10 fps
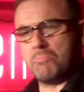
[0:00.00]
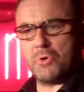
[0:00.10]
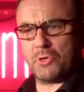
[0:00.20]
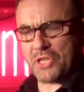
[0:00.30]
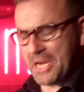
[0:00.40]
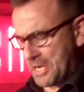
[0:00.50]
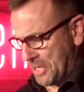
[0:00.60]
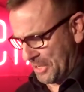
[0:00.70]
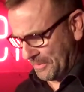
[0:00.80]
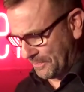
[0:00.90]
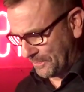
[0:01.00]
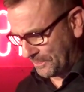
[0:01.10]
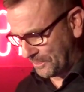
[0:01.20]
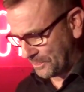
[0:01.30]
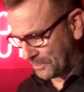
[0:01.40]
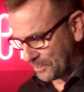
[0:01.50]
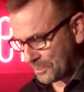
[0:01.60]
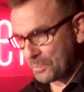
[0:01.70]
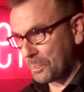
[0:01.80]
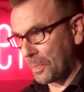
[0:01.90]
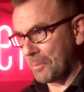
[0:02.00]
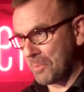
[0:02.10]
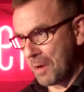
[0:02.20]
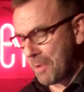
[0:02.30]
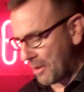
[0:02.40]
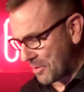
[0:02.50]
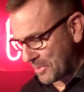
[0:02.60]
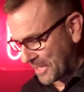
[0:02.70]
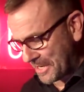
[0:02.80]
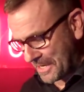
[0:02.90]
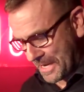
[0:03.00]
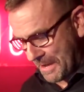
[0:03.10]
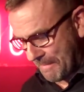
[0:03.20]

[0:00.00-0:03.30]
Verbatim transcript: Musique by Barry McKinley.